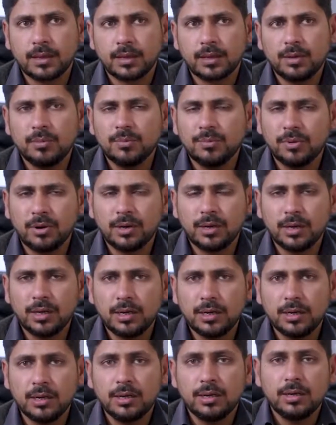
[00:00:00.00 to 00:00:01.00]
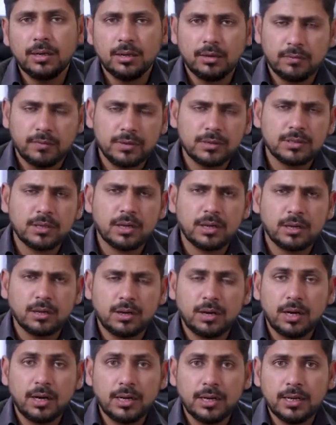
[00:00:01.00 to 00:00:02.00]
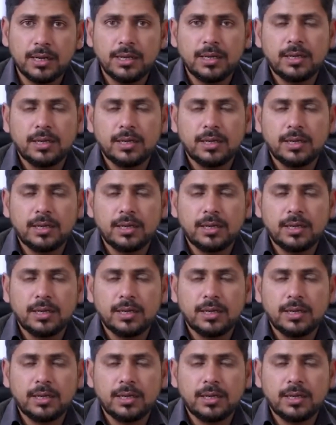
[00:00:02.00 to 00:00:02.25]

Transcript: important, which are not